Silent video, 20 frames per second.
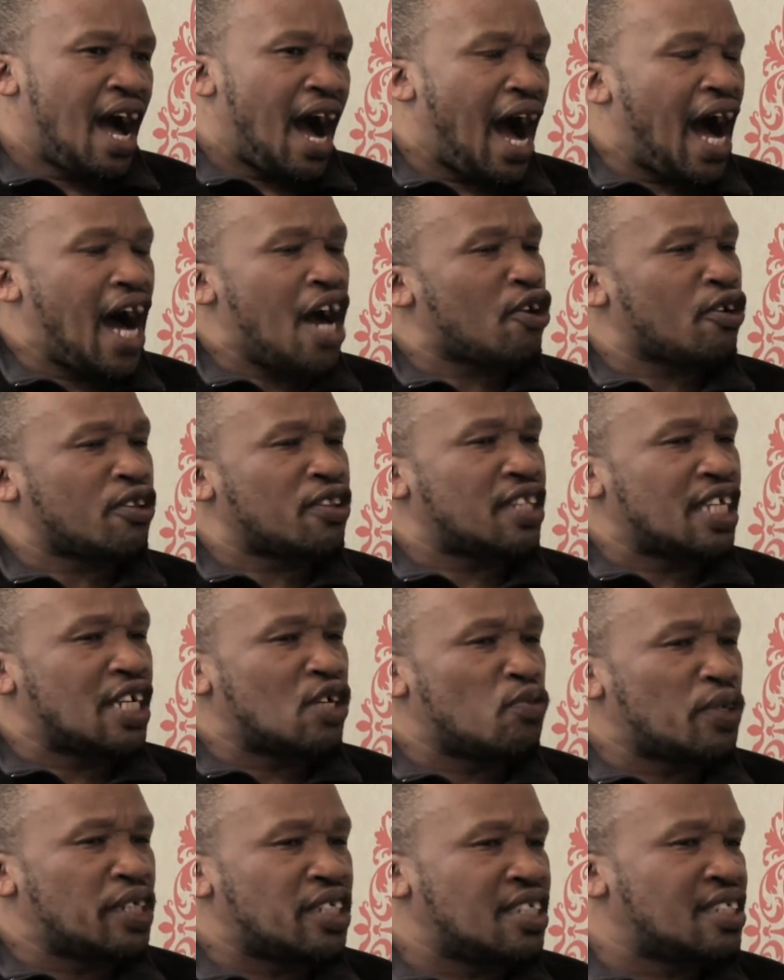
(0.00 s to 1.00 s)
I don't think
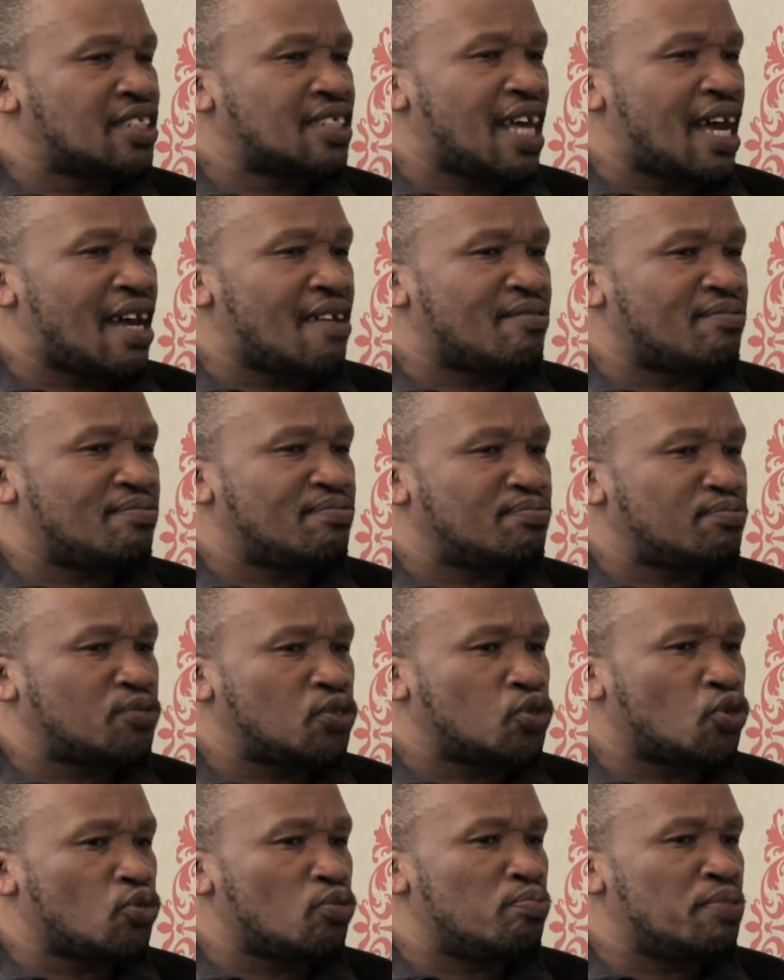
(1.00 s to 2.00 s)
we deserve
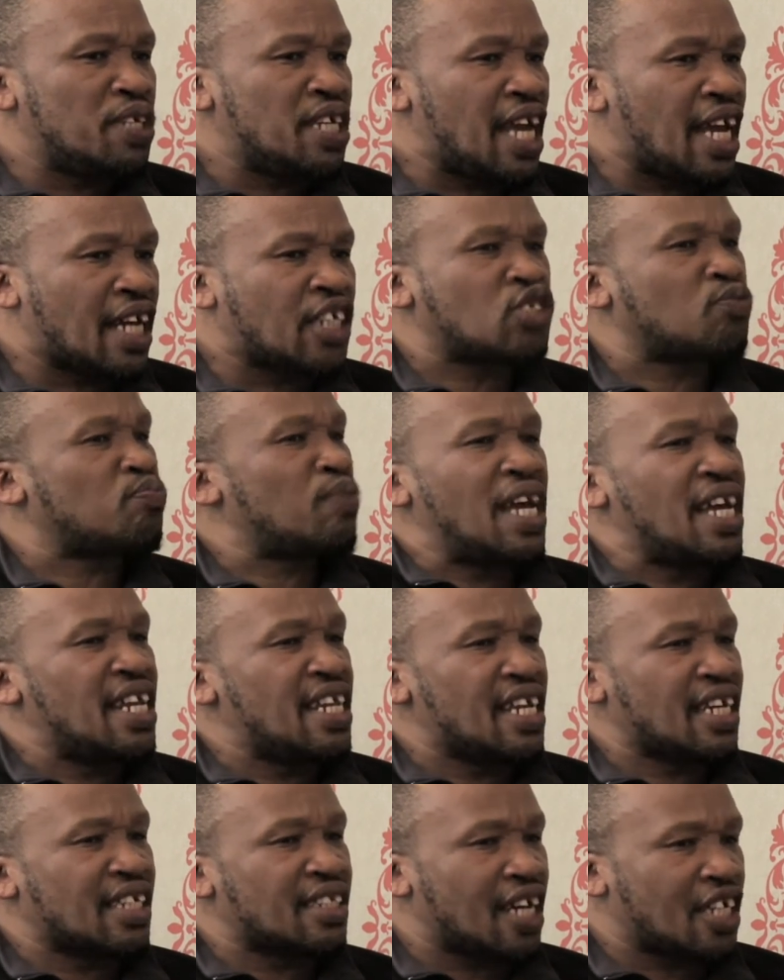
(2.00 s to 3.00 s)
to be
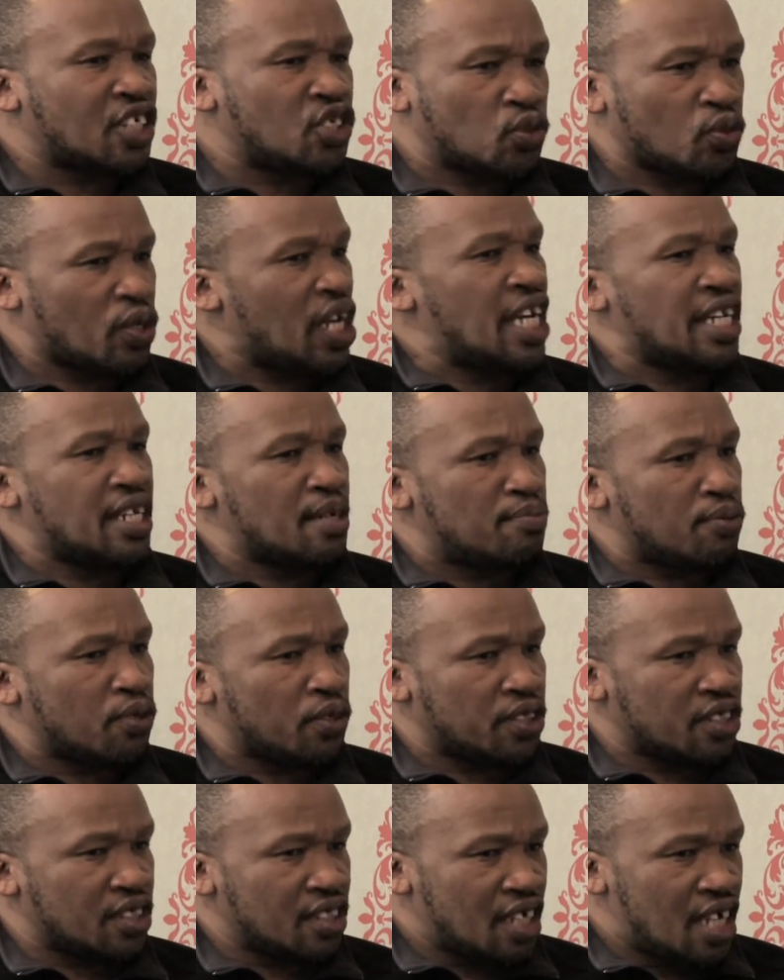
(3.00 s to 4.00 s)
explaining that to
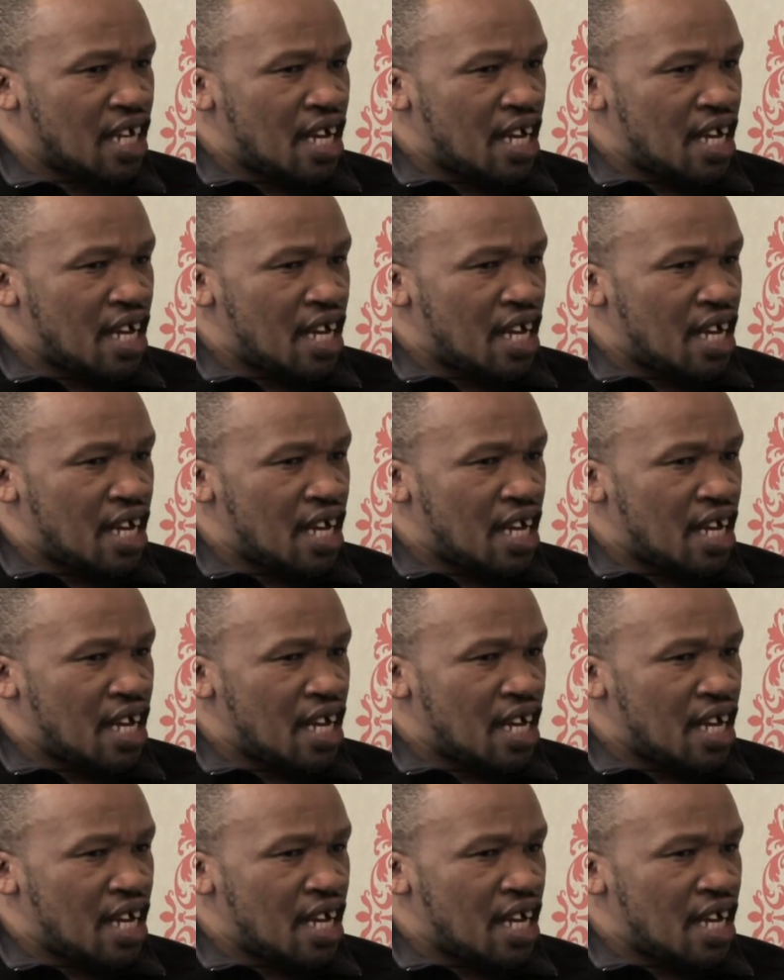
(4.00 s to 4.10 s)
anybody,